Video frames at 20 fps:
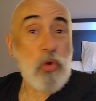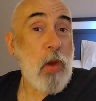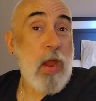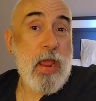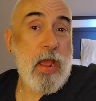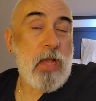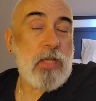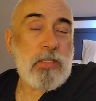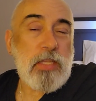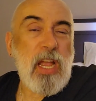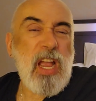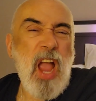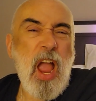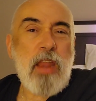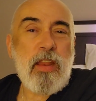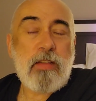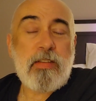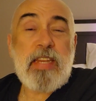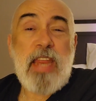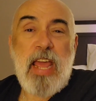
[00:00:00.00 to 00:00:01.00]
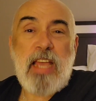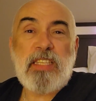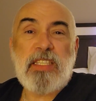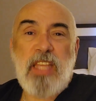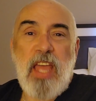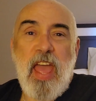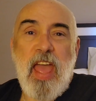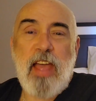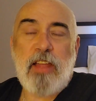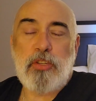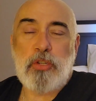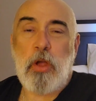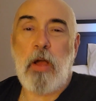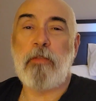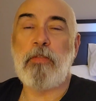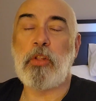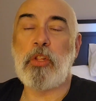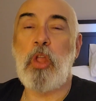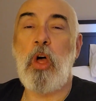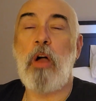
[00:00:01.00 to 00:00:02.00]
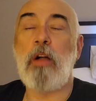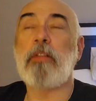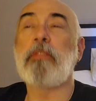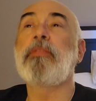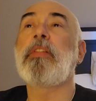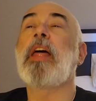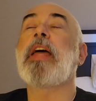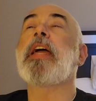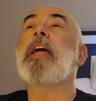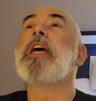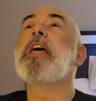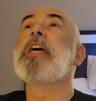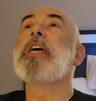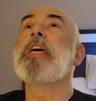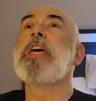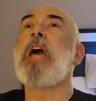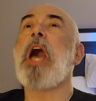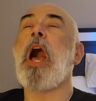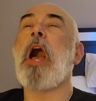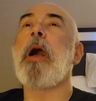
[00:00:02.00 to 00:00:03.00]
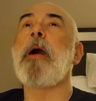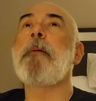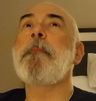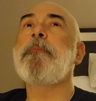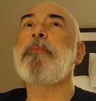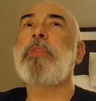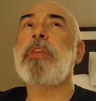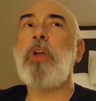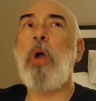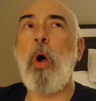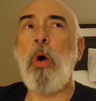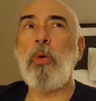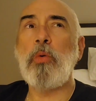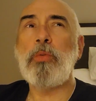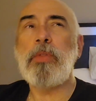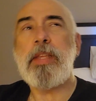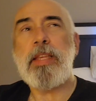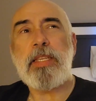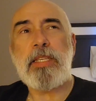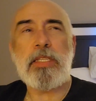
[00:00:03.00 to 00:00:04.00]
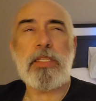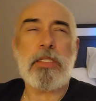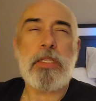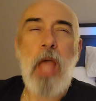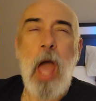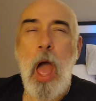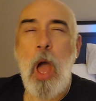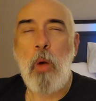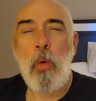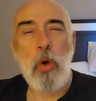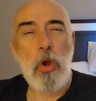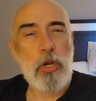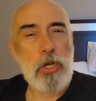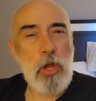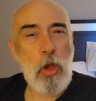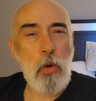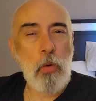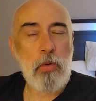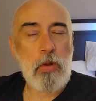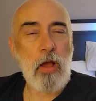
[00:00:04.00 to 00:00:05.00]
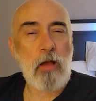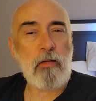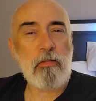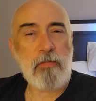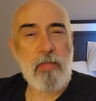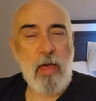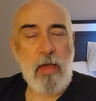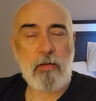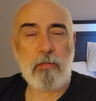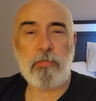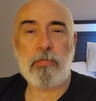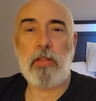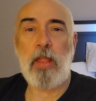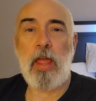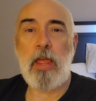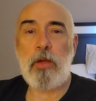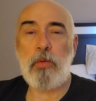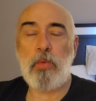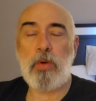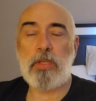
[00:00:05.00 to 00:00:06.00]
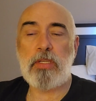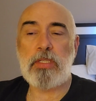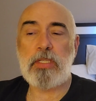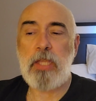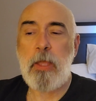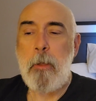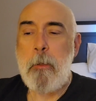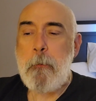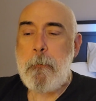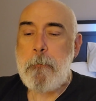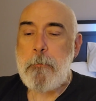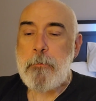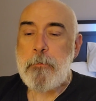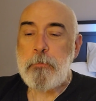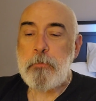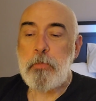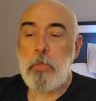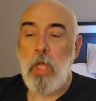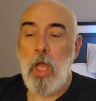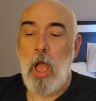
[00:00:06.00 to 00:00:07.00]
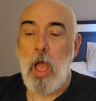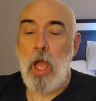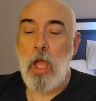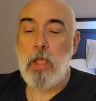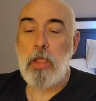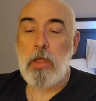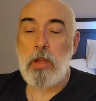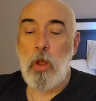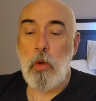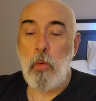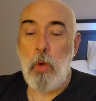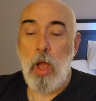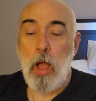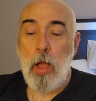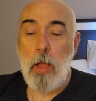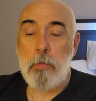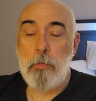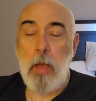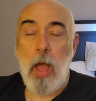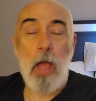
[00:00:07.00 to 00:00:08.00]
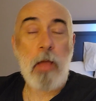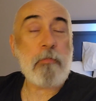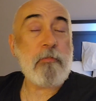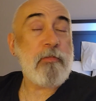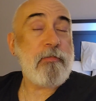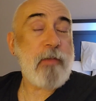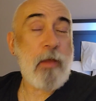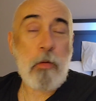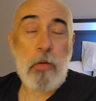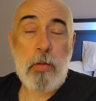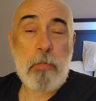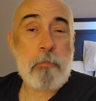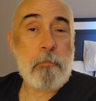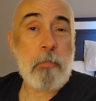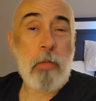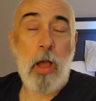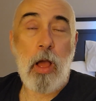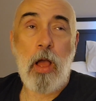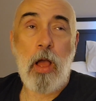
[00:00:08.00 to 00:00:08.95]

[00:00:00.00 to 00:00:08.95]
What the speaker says: is great because it kind of takes the edge off a long flight. The only sour note of that flight was, you know, I'm very